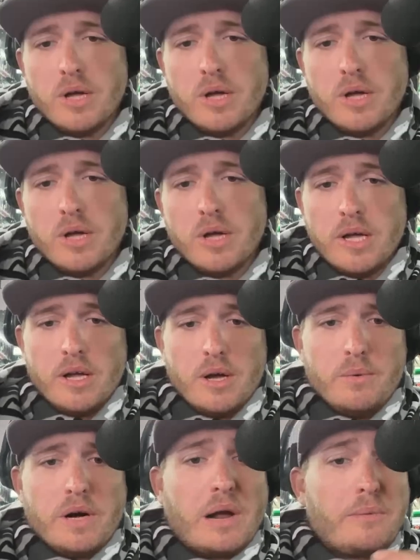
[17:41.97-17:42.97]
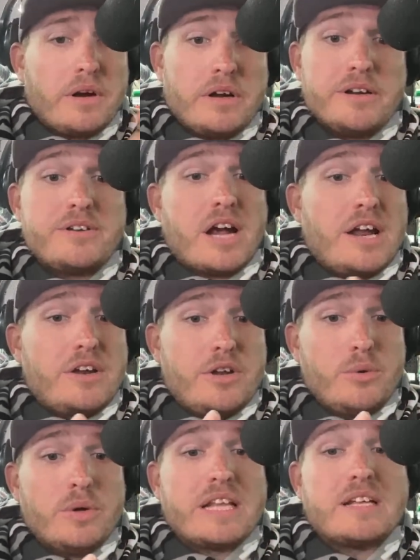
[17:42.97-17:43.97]
So what I wanted to try to
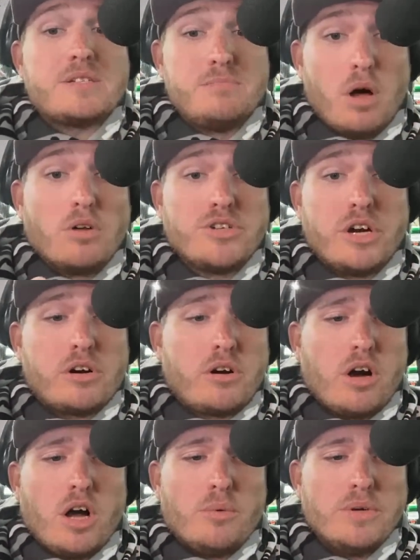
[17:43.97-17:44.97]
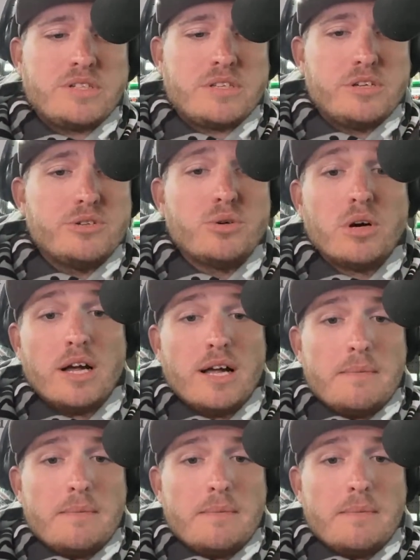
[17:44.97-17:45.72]
do with that small jaw crawl was to